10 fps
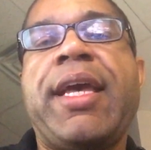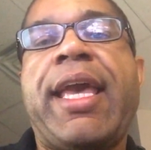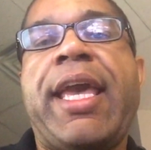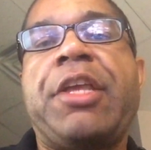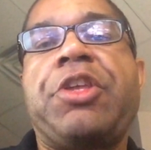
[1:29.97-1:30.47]

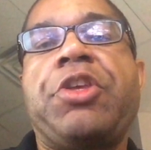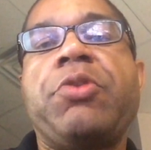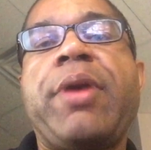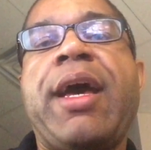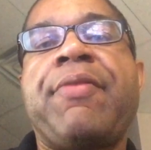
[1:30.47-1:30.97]
and
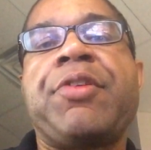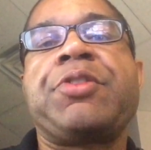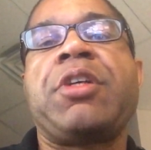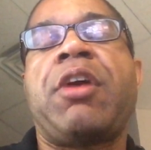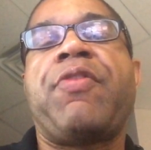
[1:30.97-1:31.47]
you have
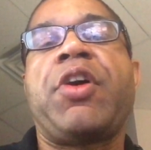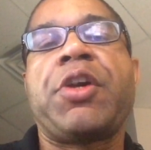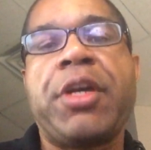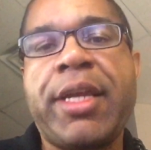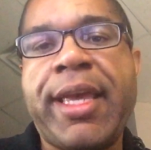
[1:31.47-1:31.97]
yourself
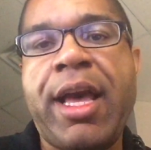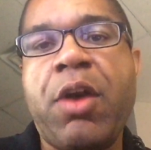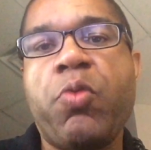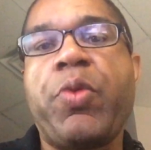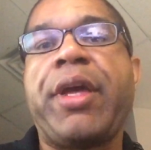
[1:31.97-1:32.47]
a good
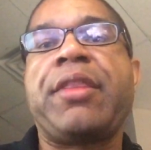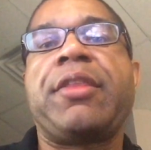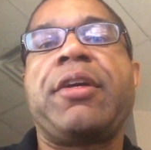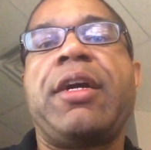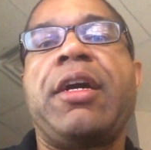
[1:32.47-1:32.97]
account with
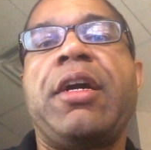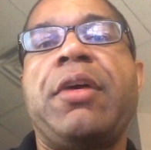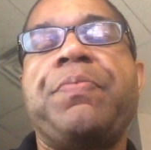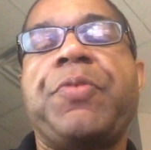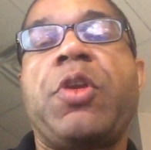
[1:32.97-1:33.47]

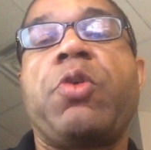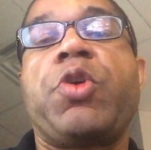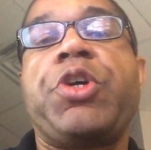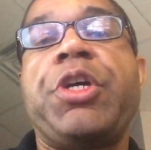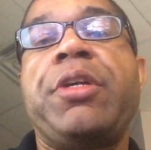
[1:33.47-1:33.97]
uh, you know
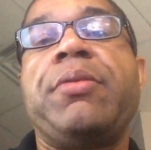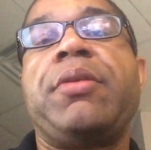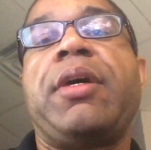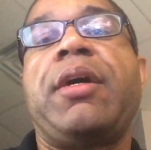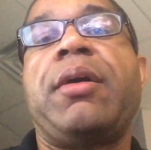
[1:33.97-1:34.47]
good
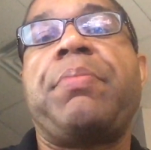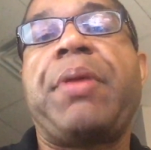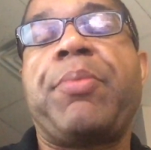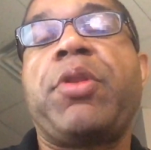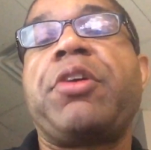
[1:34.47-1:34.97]
uh,
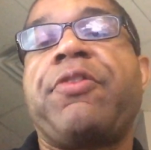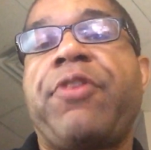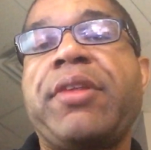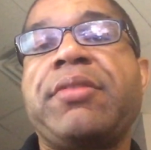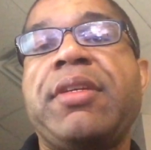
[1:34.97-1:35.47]
people on your
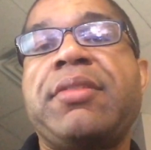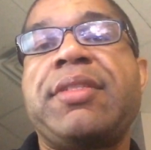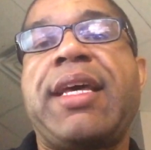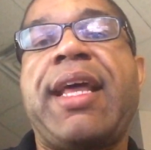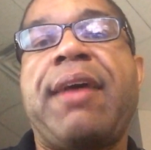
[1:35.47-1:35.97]
friends
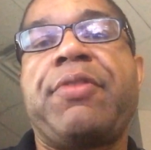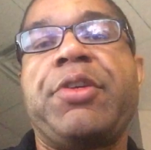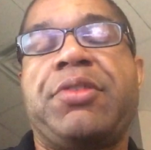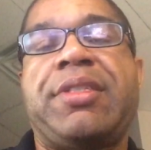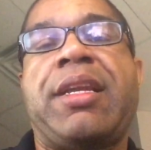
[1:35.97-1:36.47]
list that have
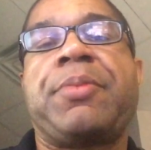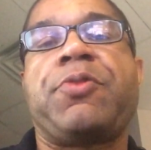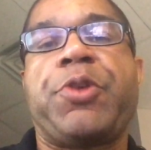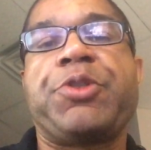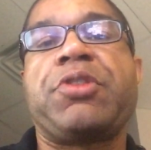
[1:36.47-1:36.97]
good
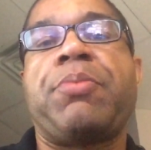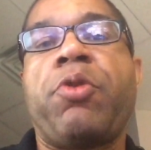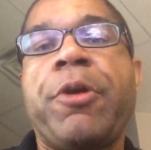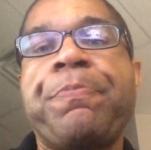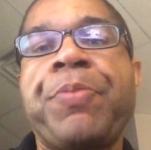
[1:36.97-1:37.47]
setups for your
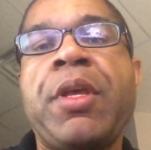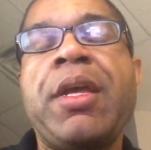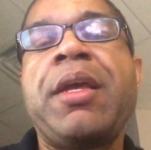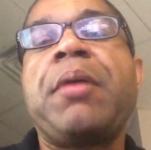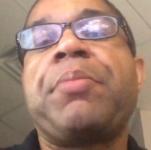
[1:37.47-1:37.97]
support,
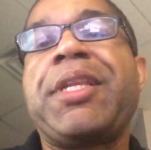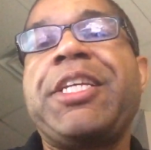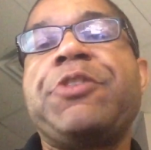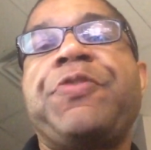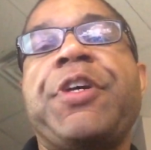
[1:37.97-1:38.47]

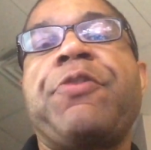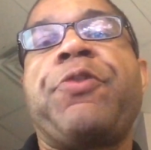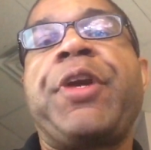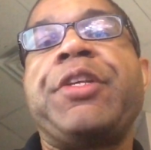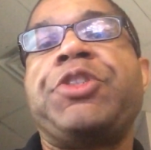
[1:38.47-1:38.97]
please feel
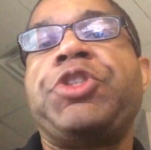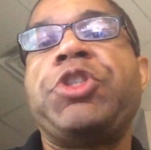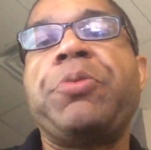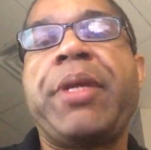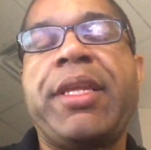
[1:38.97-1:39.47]
free to
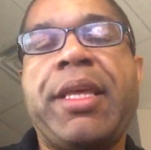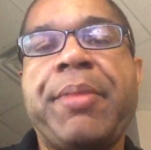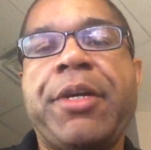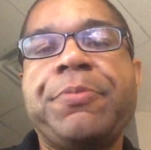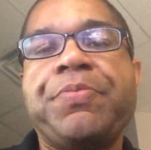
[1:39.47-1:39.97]
shoot me an
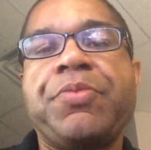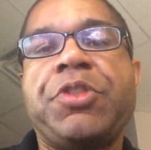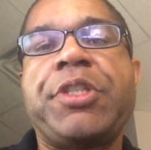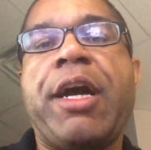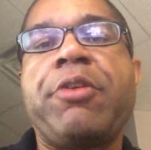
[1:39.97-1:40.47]
email
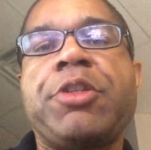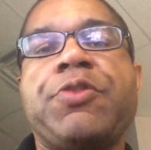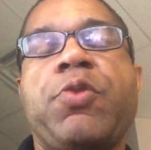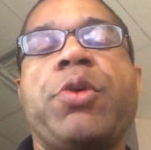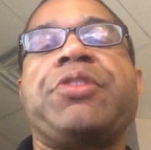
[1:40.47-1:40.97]

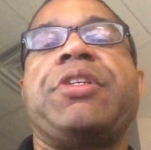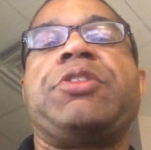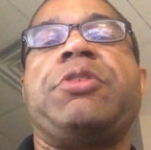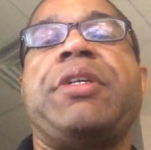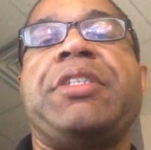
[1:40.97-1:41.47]
childish402
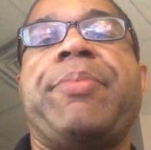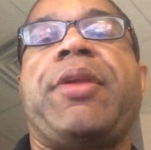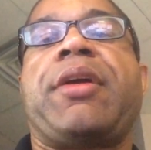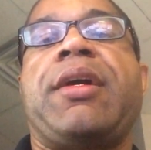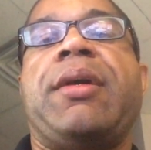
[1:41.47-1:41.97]
at
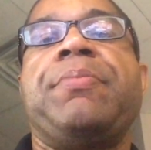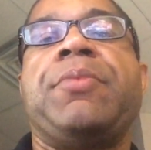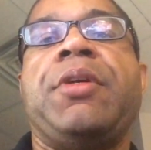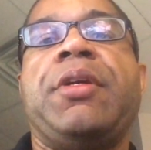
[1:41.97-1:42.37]
gmail.com